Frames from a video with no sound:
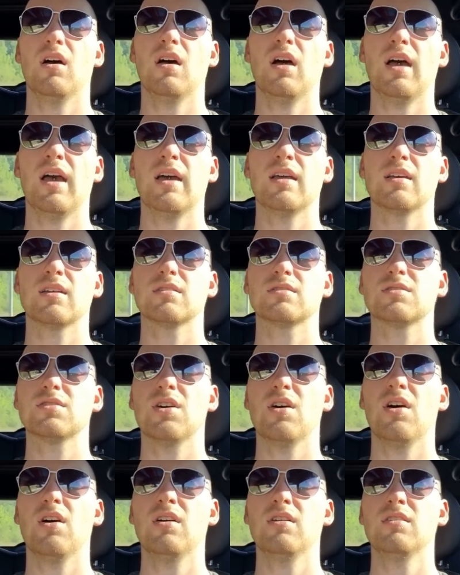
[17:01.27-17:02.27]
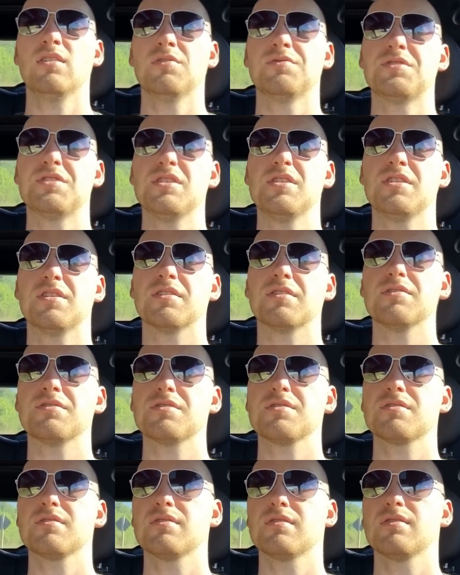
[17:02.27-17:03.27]
I had a ton of
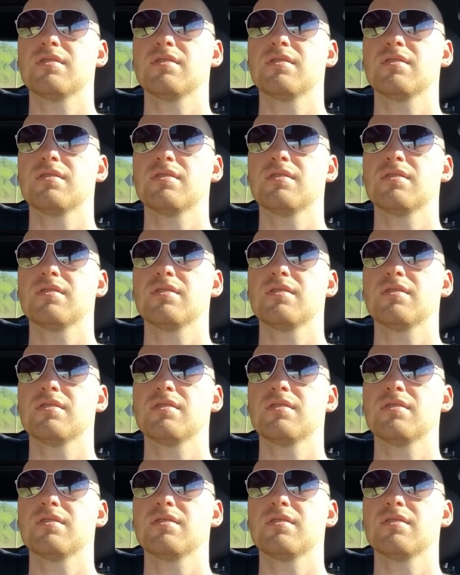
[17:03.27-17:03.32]
Seekers,